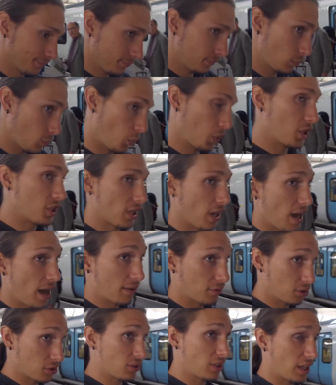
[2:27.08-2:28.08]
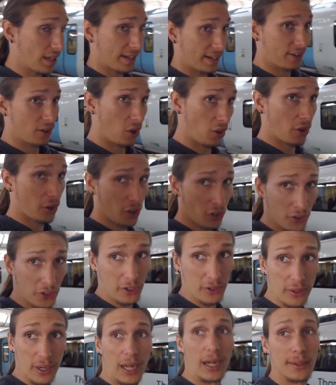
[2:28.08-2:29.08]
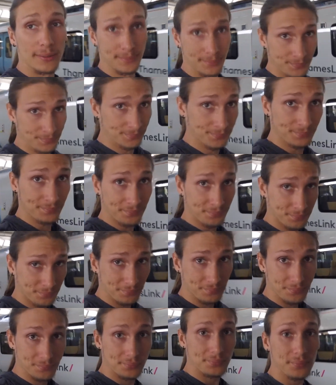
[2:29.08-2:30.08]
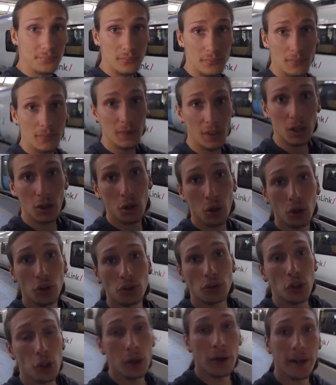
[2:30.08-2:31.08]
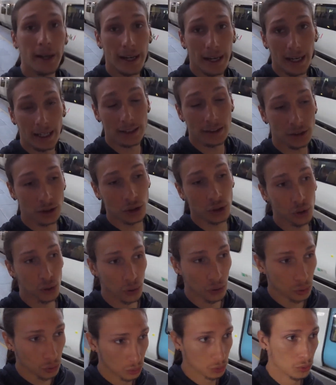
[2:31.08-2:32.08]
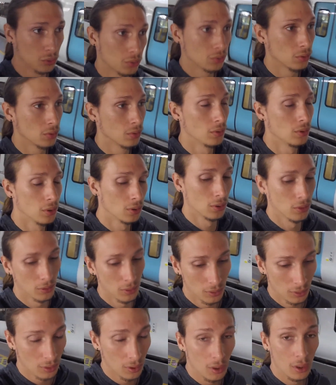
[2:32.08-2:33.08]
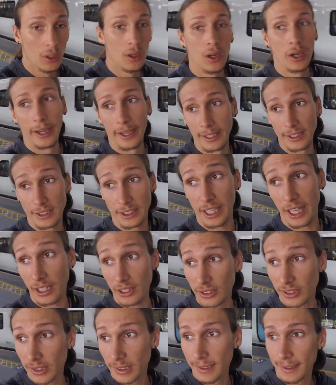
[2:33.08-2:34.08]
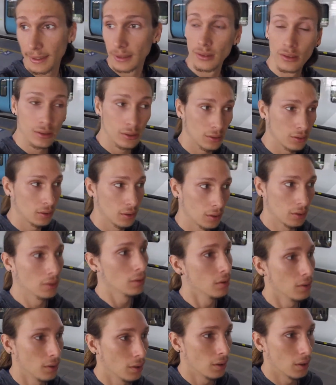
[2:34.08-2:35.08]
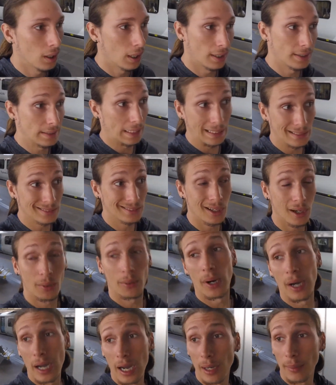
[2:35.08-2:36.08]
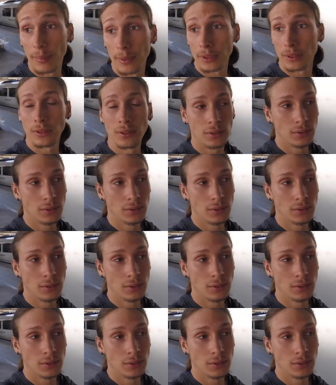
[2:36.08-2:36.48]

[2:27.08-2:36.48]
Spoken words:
which I had to take another underground until I got to Chelsea, and that's not what happened